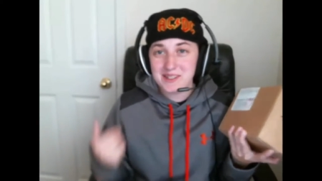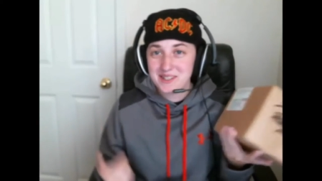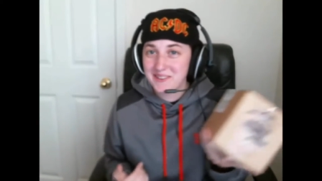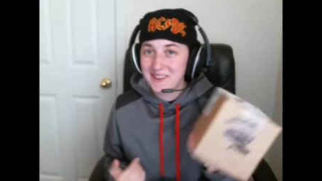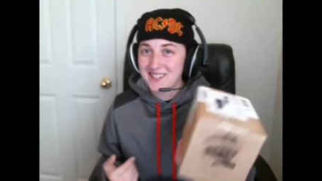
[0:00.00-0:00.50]

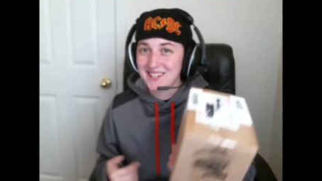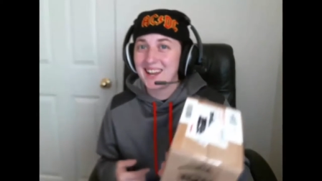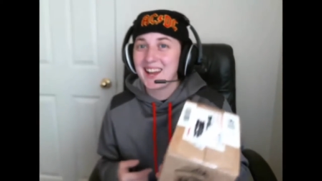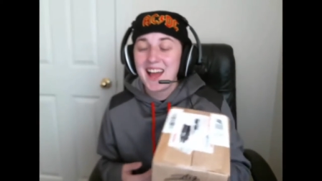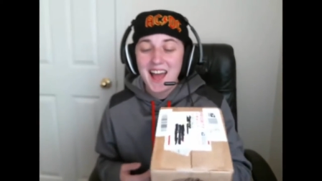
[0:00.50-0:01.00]

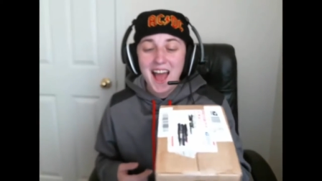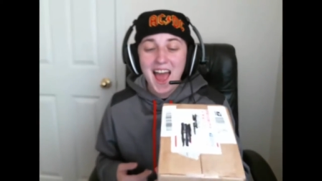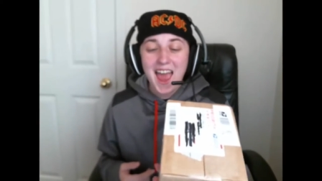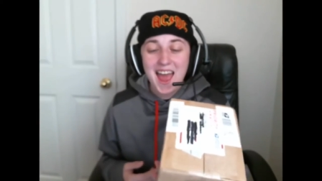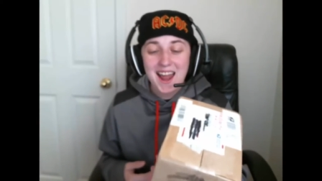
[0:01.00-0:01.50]
Georgia
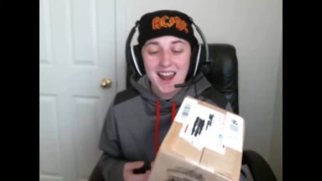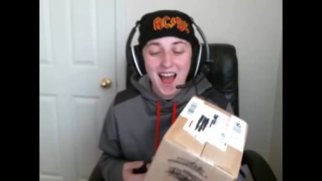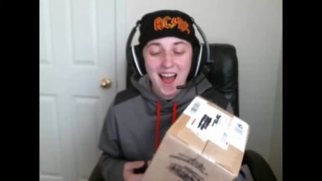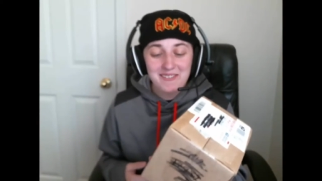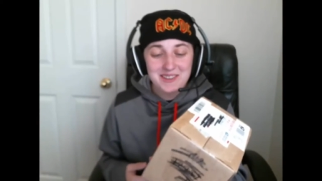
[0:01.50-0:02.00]
and
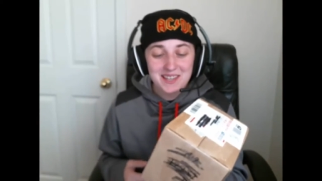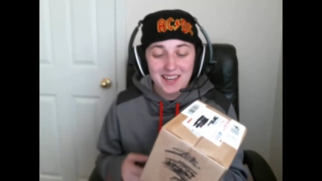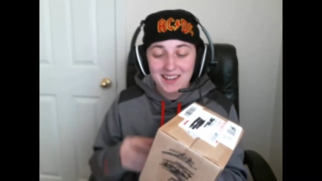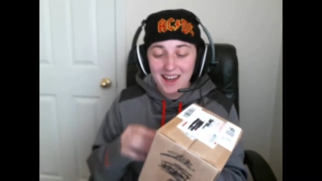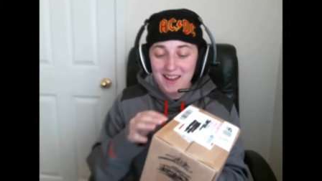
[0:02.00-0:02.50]
I was
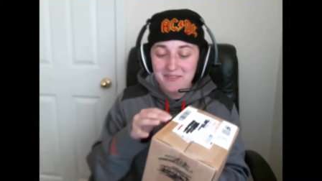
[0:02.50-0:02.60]
like kind of